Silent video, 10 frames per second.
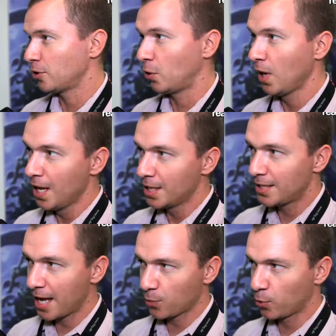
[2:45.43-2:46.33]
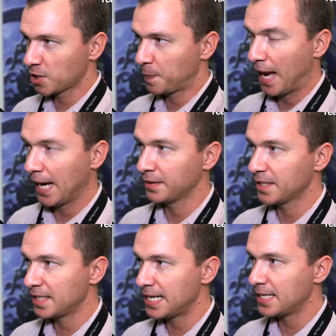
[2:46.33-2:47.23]
So Death works behind the
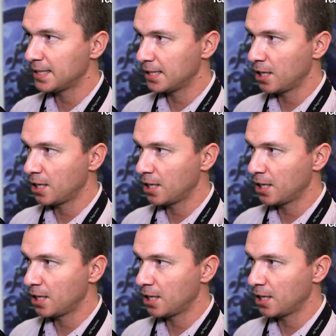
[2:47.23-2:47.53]
scenes in